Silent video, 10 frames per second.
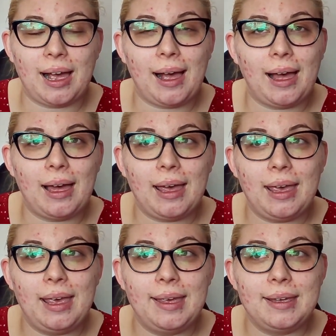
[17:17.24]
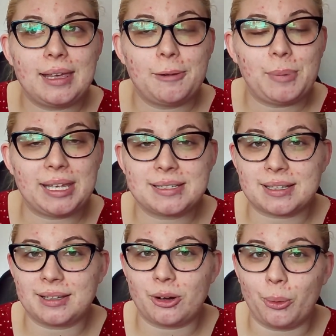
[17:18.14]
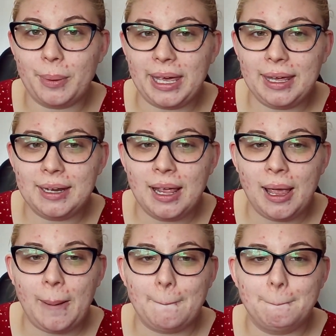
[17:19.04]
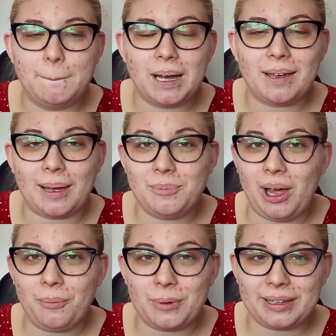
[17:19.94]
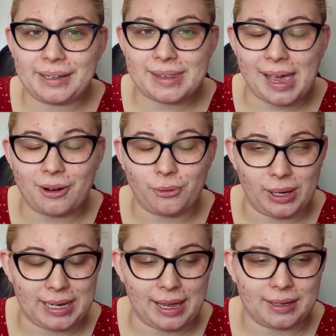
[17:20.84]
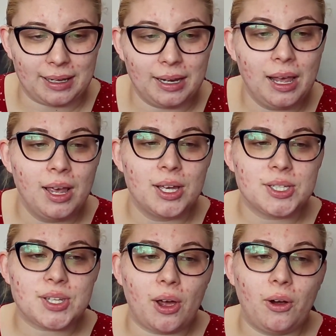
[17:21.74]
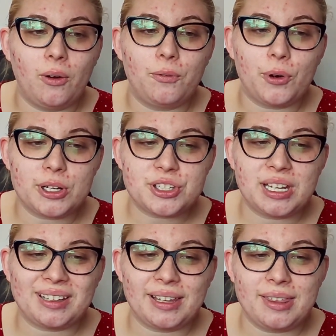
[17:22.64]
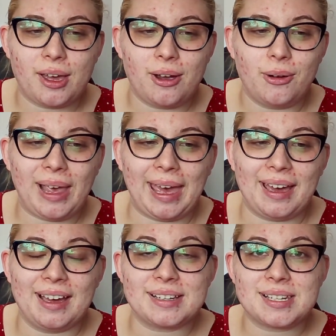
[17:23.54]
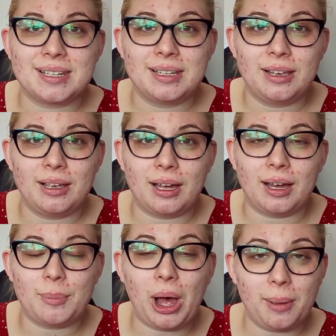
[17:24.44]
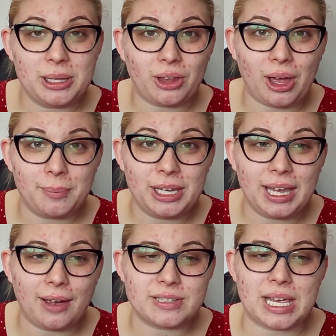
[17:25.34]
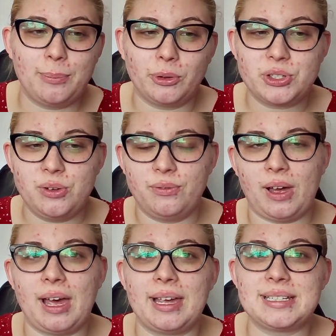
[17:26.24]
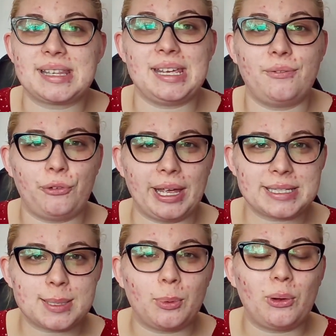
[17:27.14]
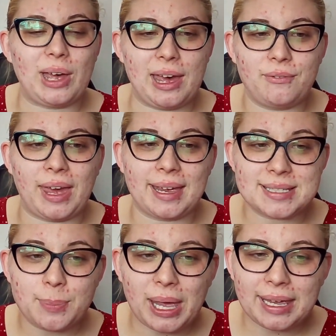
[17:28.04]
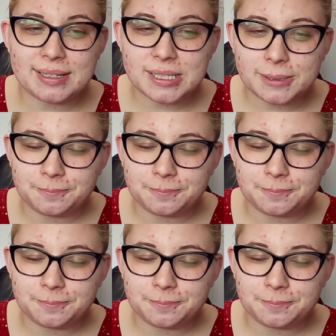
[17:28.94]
I can paint a little bit, but I'm not really that great at it. So fortunately though, at Hobby Lobby, I was able to find the flexible FX paint